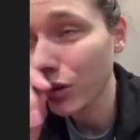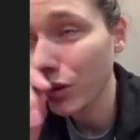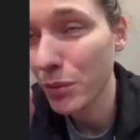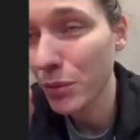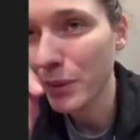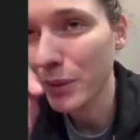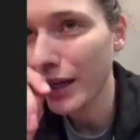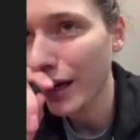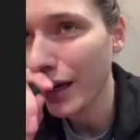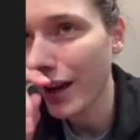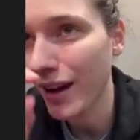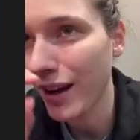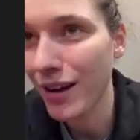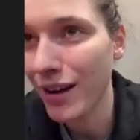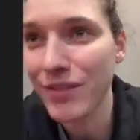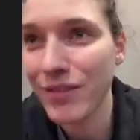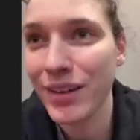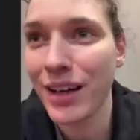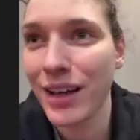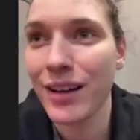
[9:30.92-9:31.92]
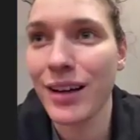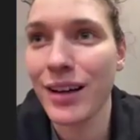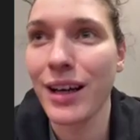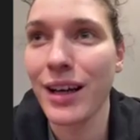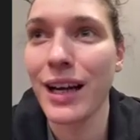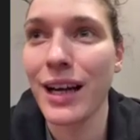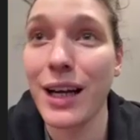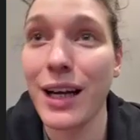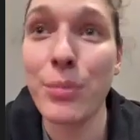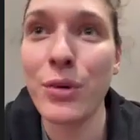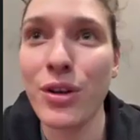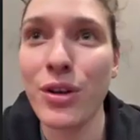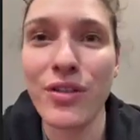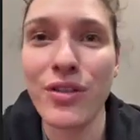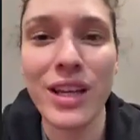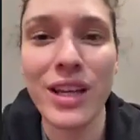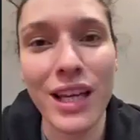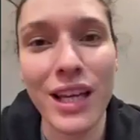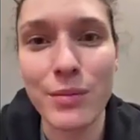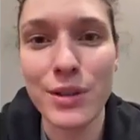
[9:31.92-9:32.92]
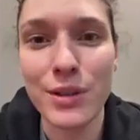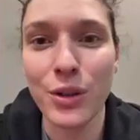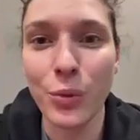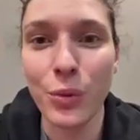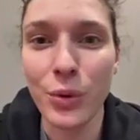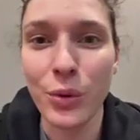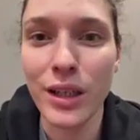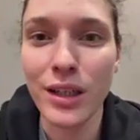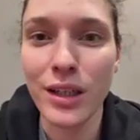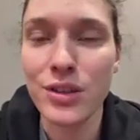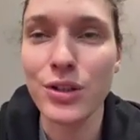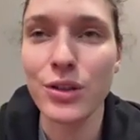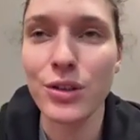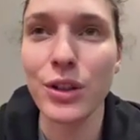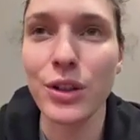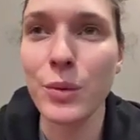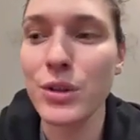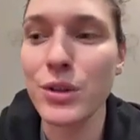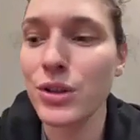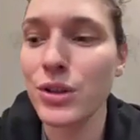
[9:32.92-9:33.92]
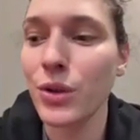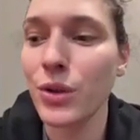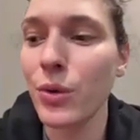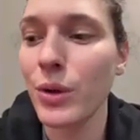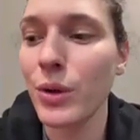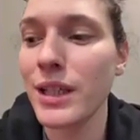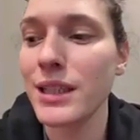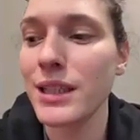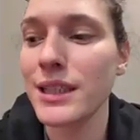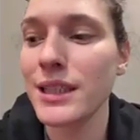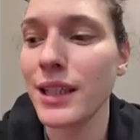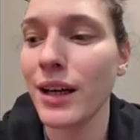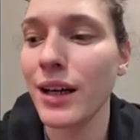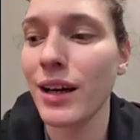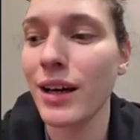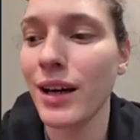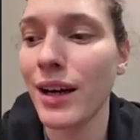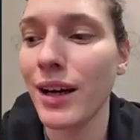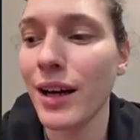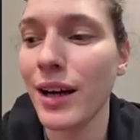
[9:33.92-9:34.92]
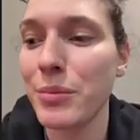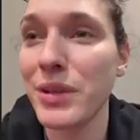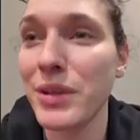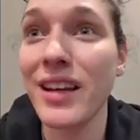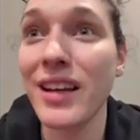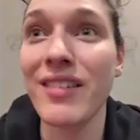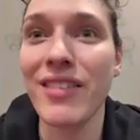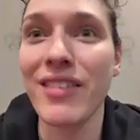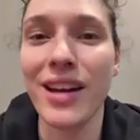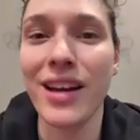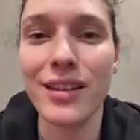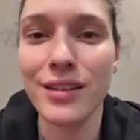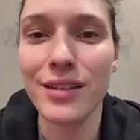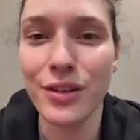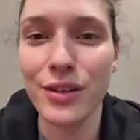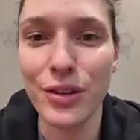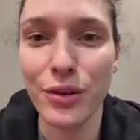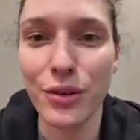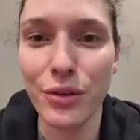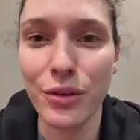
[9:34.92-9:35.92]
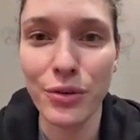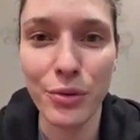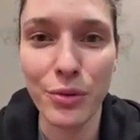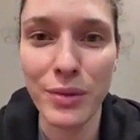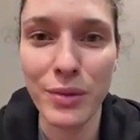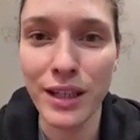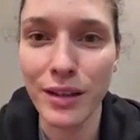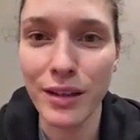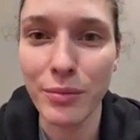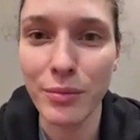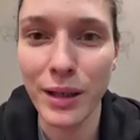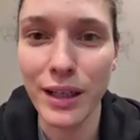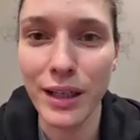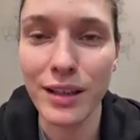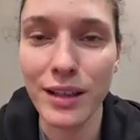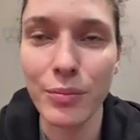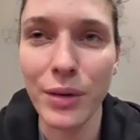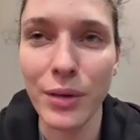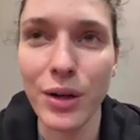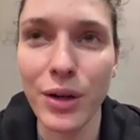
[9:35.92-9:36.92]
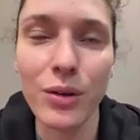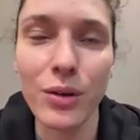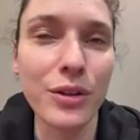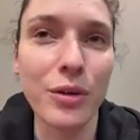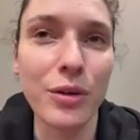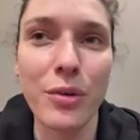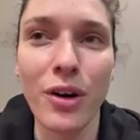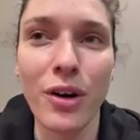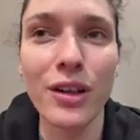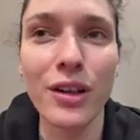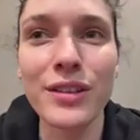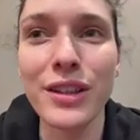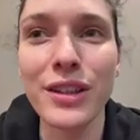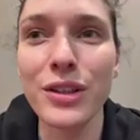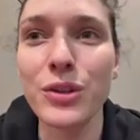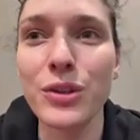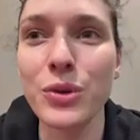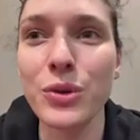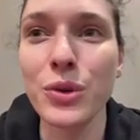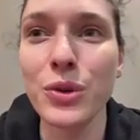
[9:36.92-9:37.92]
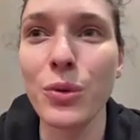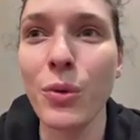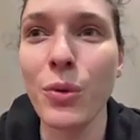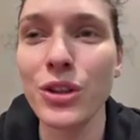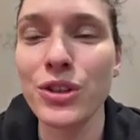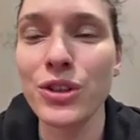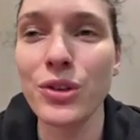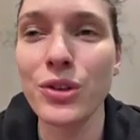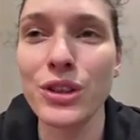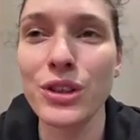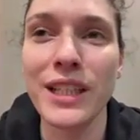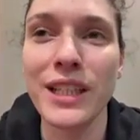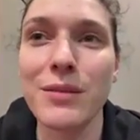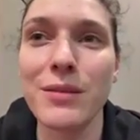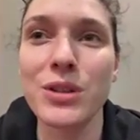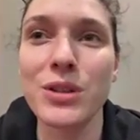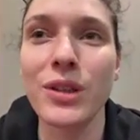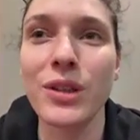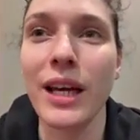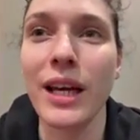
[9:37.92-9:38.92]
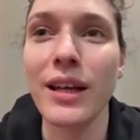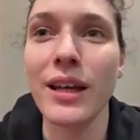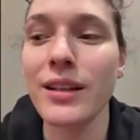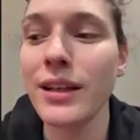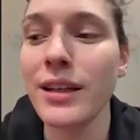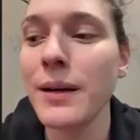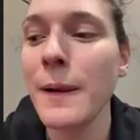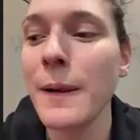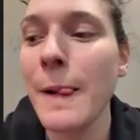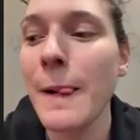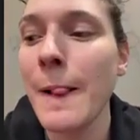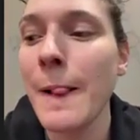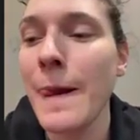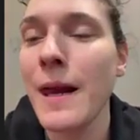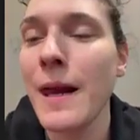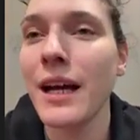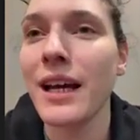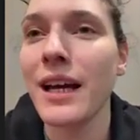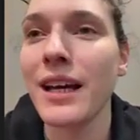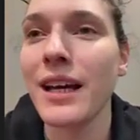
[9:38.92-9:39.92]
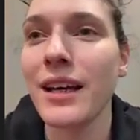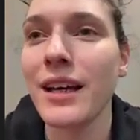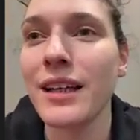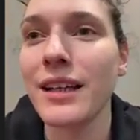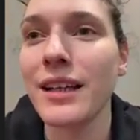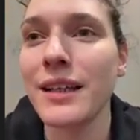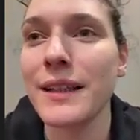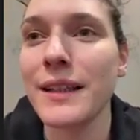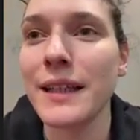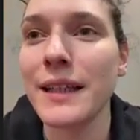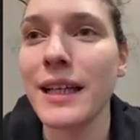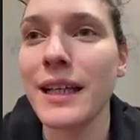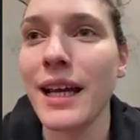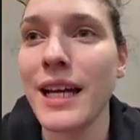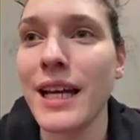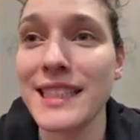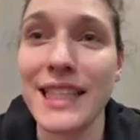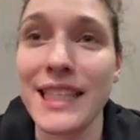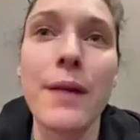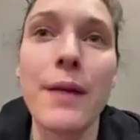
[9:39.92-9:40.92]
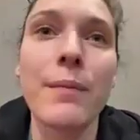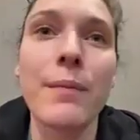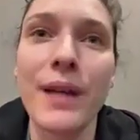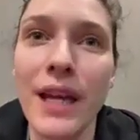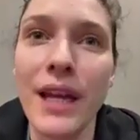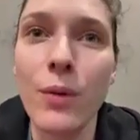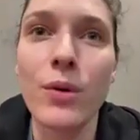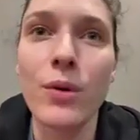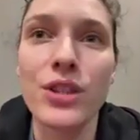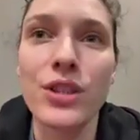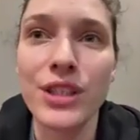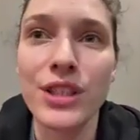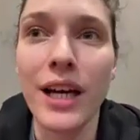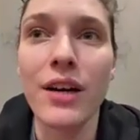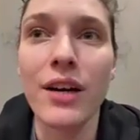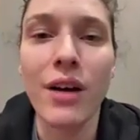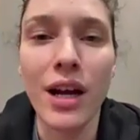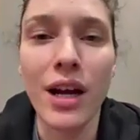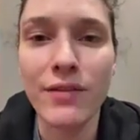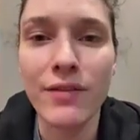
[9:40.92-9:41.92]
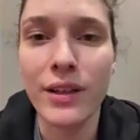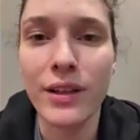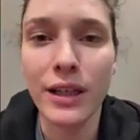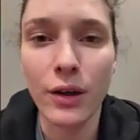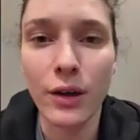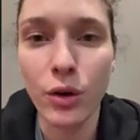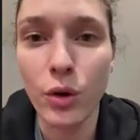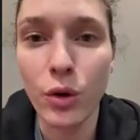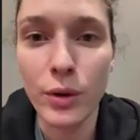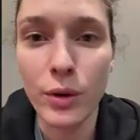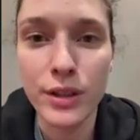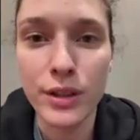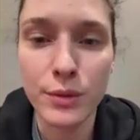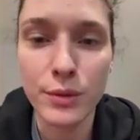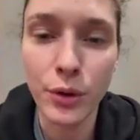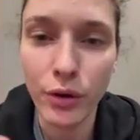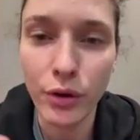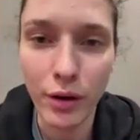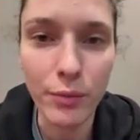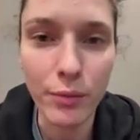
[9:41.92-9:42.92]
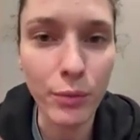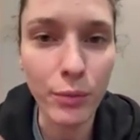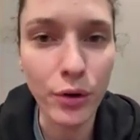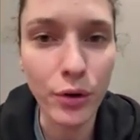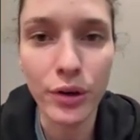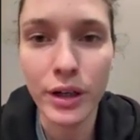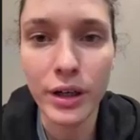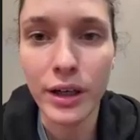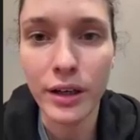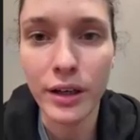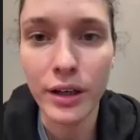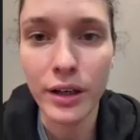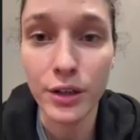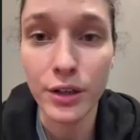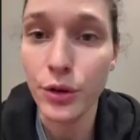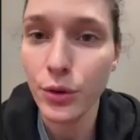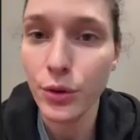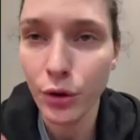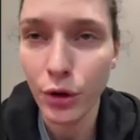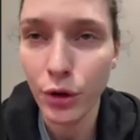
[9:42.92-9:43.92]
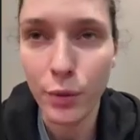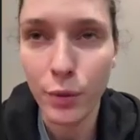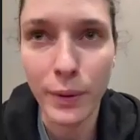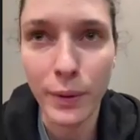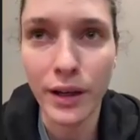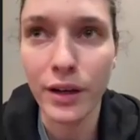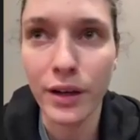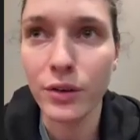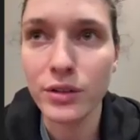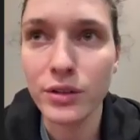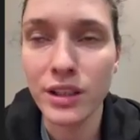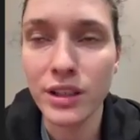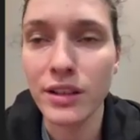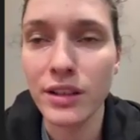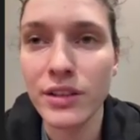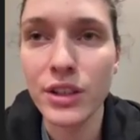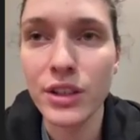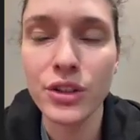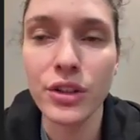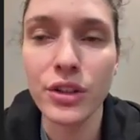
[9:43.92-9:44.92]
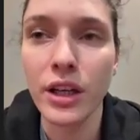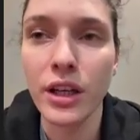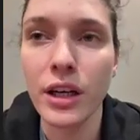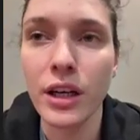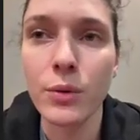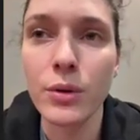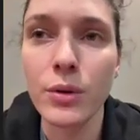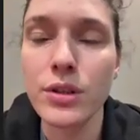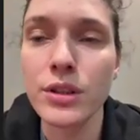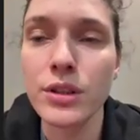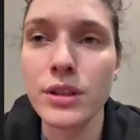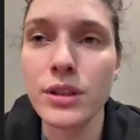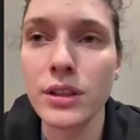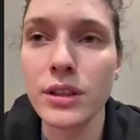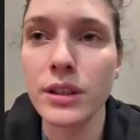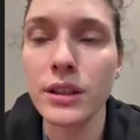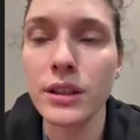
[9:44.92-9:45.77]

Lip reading: we may have a couple of games a week. So it was always a big event, for me and my older brother to watch those games together. As the NBA was arriving always more and more in Europe and on television, and it was